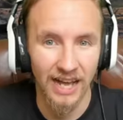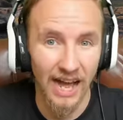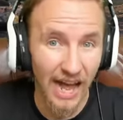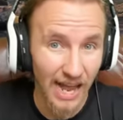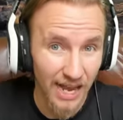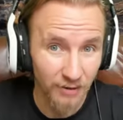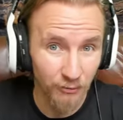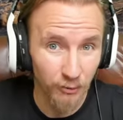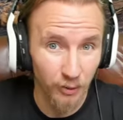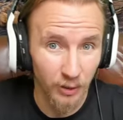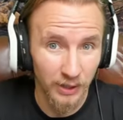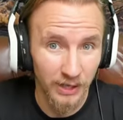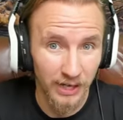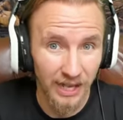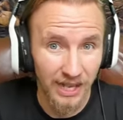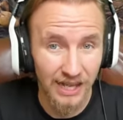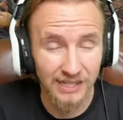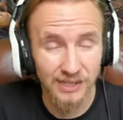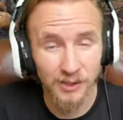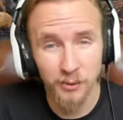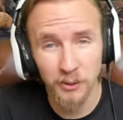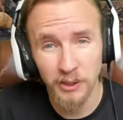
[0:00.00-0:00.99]
Hi everyone,
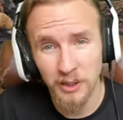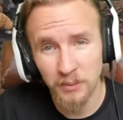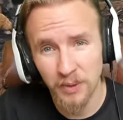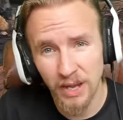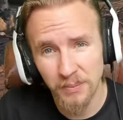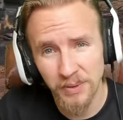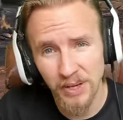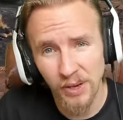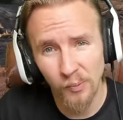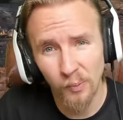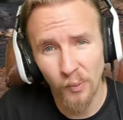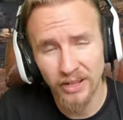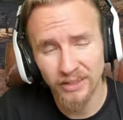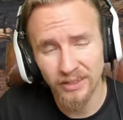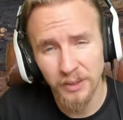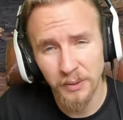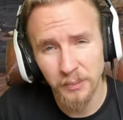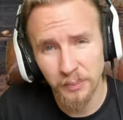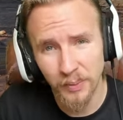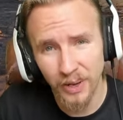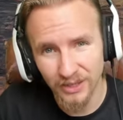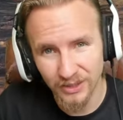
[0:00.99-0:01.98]
it's QuickyBaby and
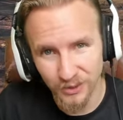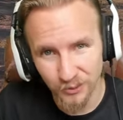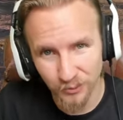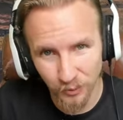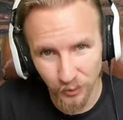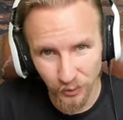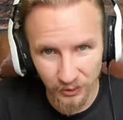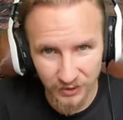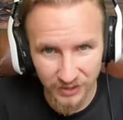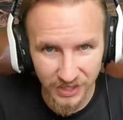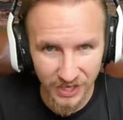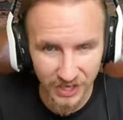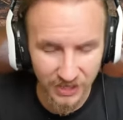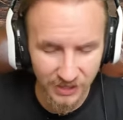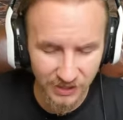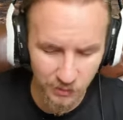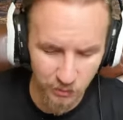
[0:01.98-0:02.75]
welcome back to World of Tanks.